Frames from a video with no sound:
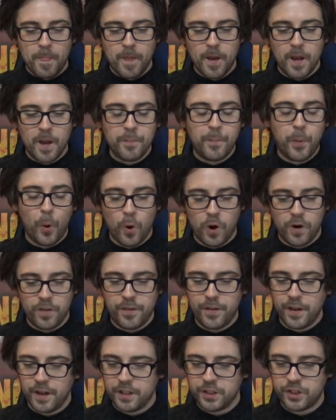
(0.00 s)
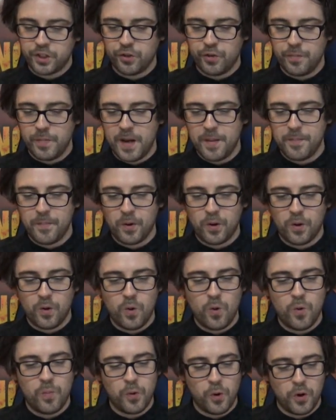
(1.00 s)
Important things to remember,
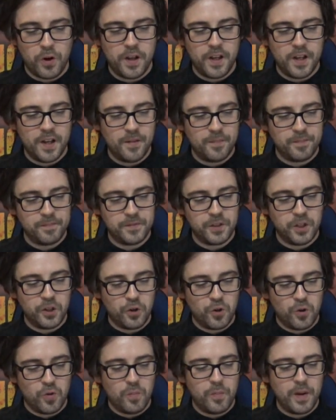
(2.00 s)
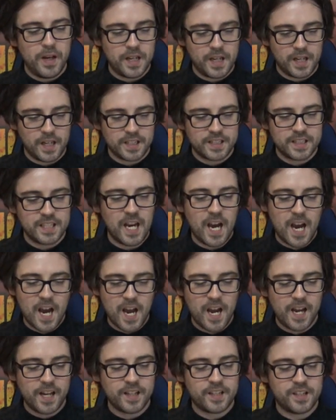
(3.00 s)
oh boy, yep, you know, making
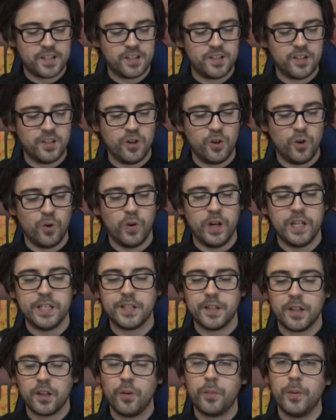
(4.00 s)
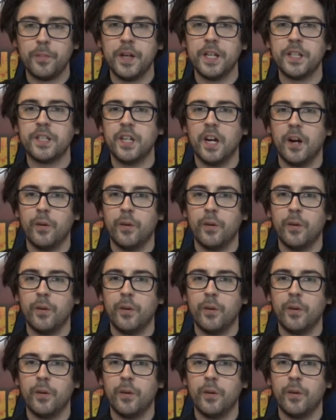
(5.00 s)
attacks, you know, is a little bit messy.